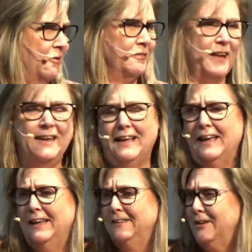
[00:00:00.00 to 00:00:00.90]
don't like,
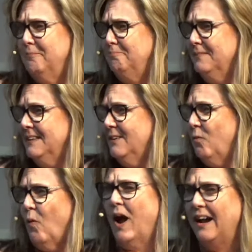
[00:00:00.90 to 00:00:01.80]
I end up
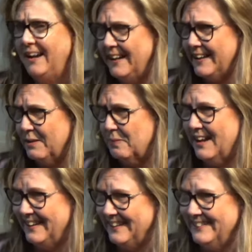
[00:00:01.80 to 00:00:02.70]
whining
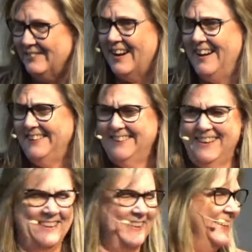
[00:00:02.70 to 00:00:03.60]
about it, right?
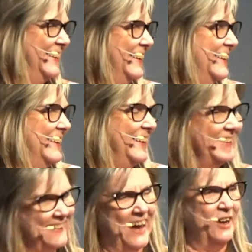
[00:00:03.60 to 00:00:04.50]

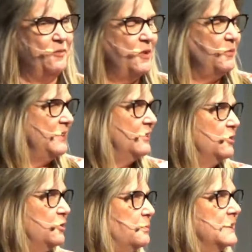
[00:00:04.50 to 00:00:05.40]
It's kind of what we
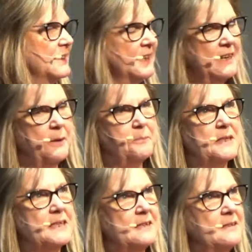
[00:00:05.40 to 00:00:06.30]
do.
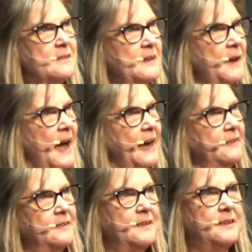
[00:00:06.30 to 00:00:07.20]
But this
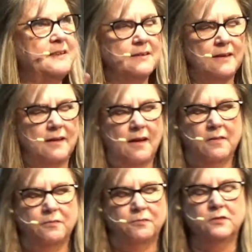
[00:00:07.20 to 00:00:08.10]
idea
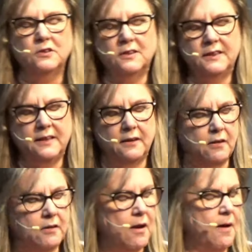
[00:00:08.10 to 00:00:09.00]
of looking at
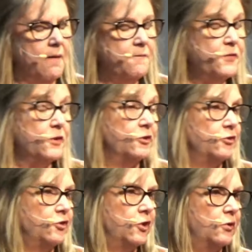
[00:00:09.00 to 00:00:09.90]
our
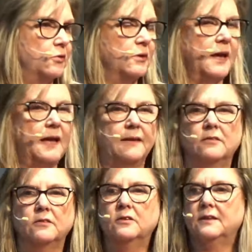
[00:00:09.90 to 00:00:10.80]
comfort zone
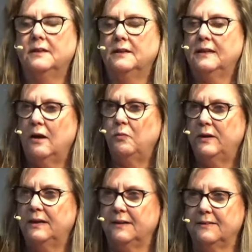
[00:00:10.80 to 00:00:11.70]
and looking at how
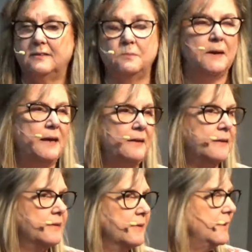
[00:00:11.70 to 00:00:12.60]
we can
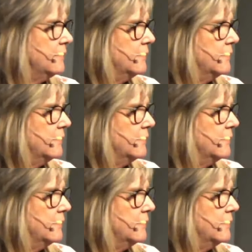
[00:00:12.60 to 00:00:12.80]
expand it,